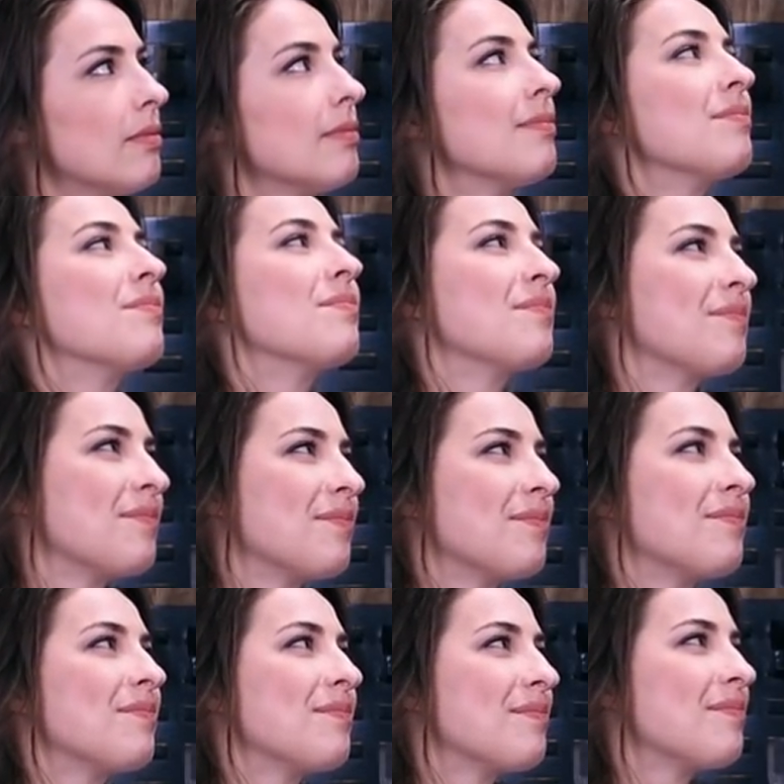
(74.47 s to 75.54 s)

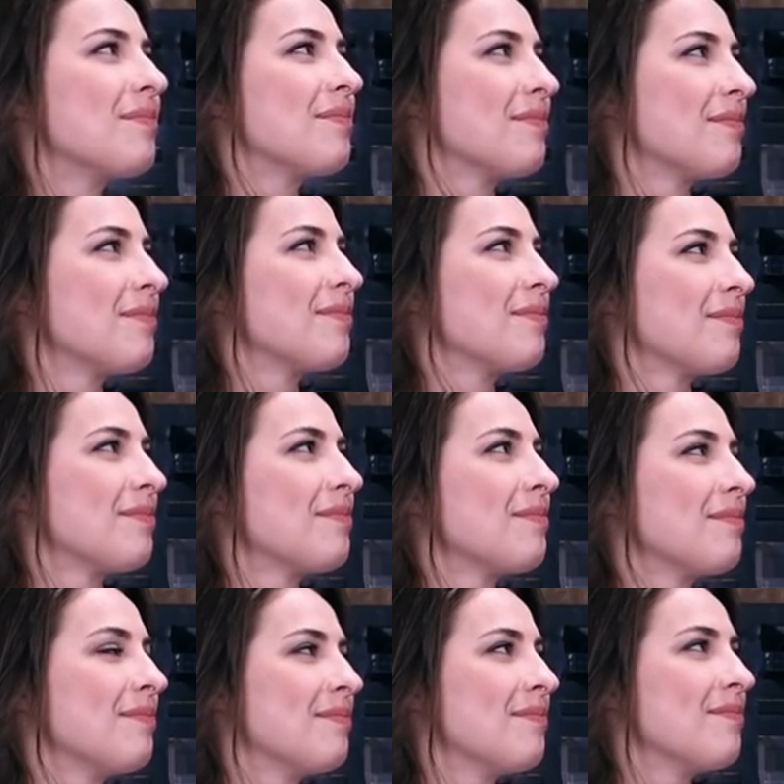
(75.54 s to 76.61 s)

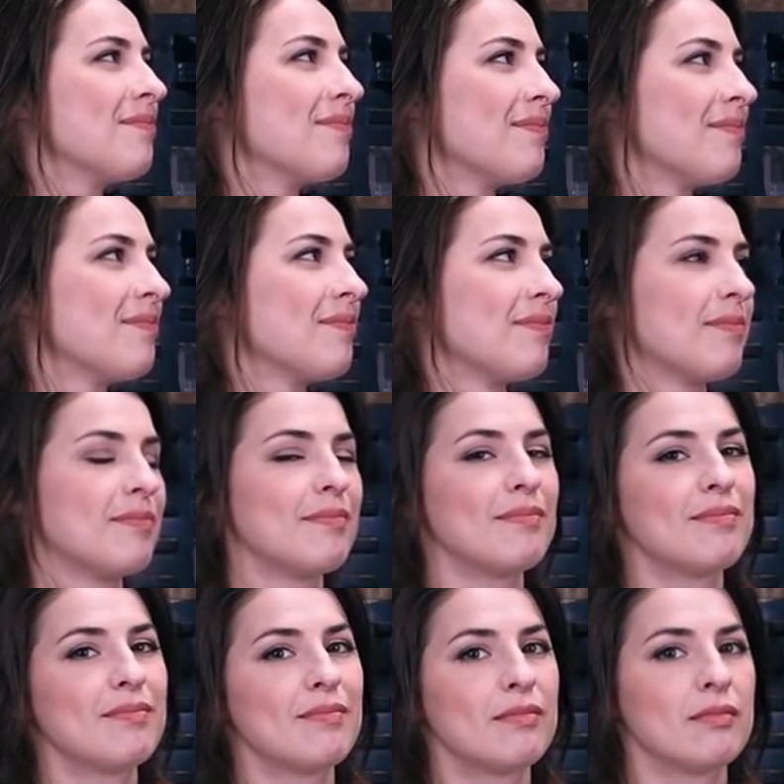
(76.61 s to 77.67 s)

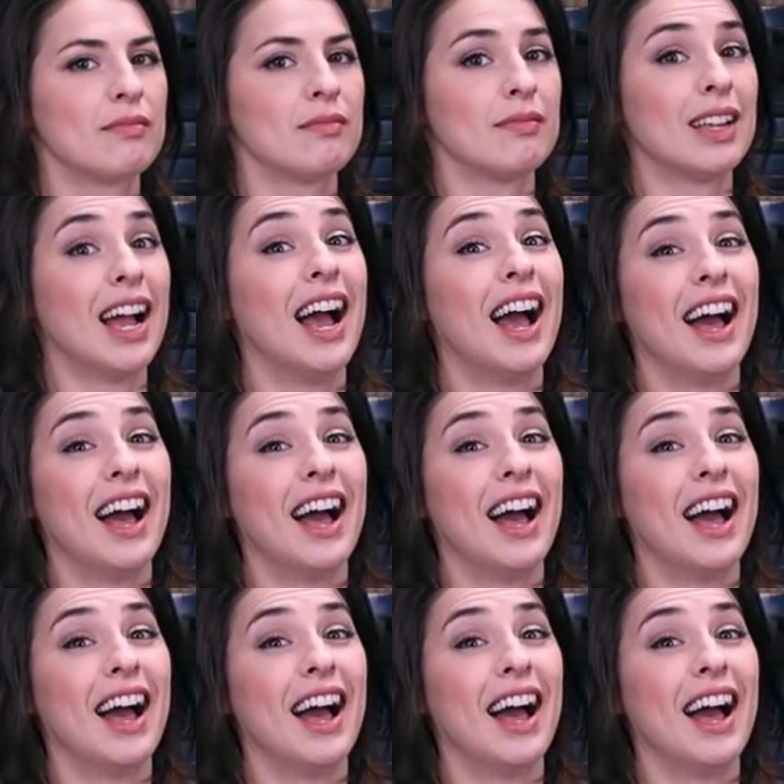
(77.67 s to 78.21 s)
No words are spoken by the person on screen.